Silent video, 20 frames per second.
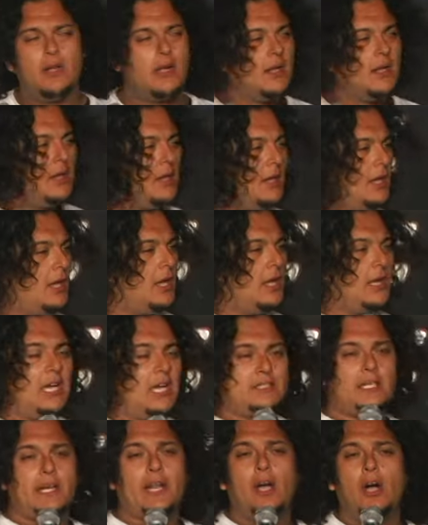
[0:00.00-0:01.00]
I
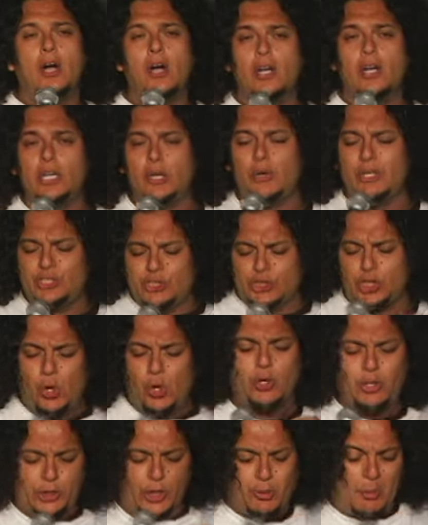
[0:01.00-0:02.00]
started hugging her and
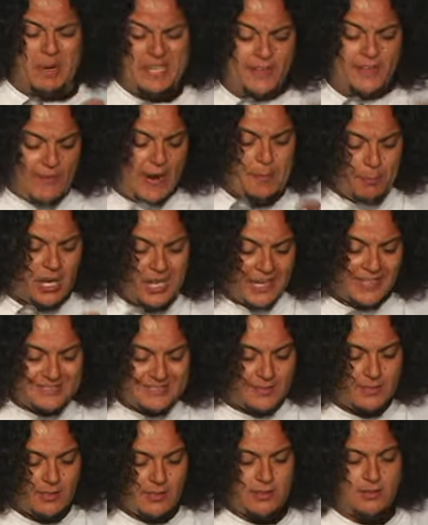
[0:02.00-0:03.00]
choking her for 85
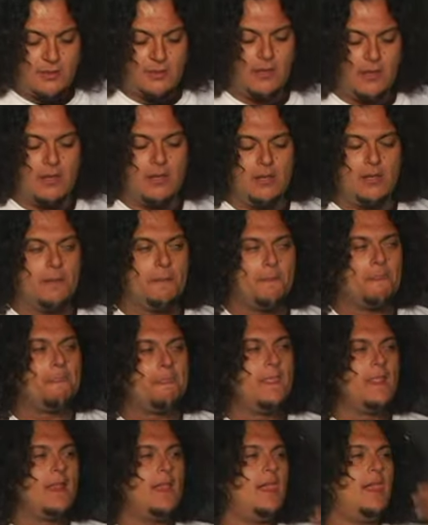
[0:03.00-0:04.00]
bucks.
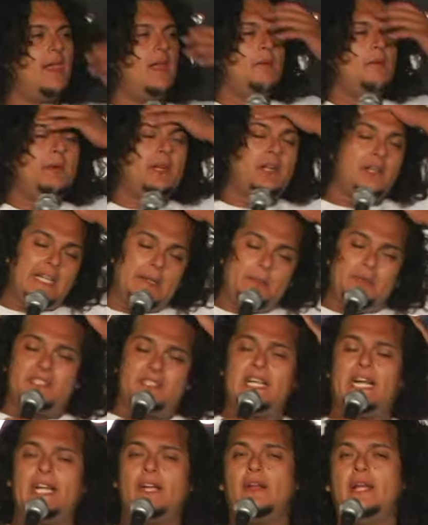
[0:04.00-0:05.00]
Because let me
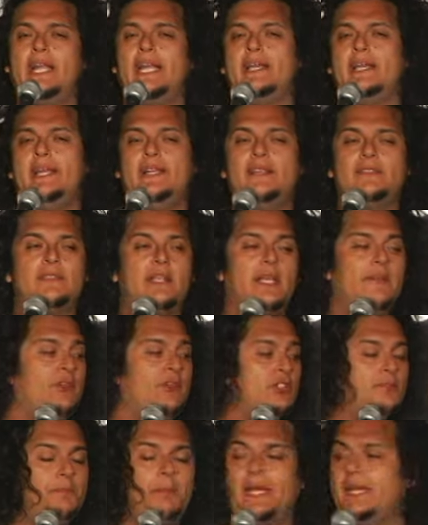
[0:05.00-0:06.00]
tell you, ladies, if
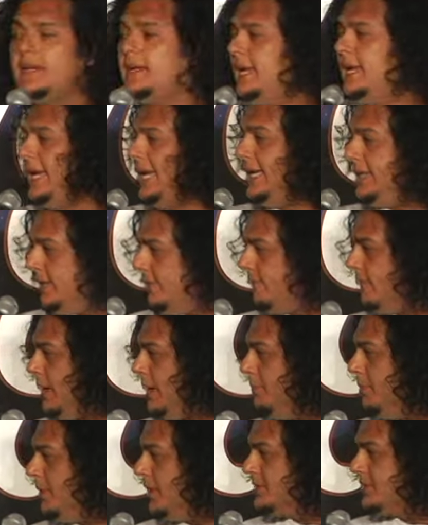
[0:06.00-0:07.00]
you spend
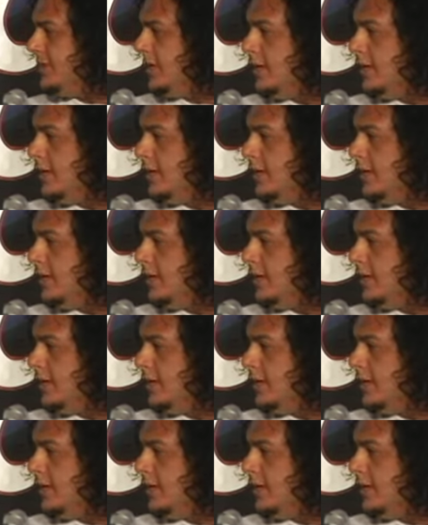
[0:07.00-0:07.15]
85 bucks